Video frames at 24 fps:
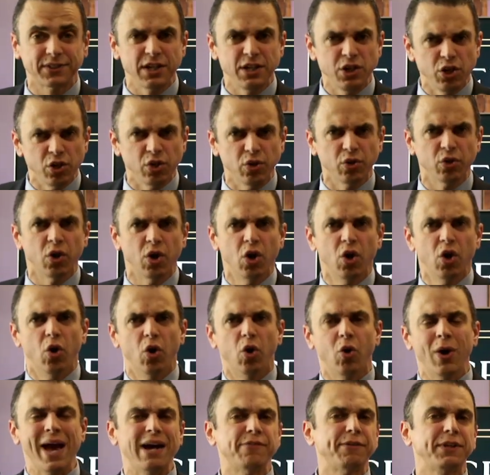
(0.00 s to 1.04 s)
and you
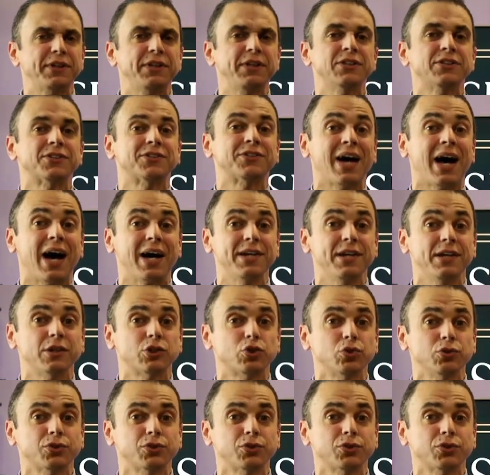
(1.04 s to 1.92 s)
who have a desire to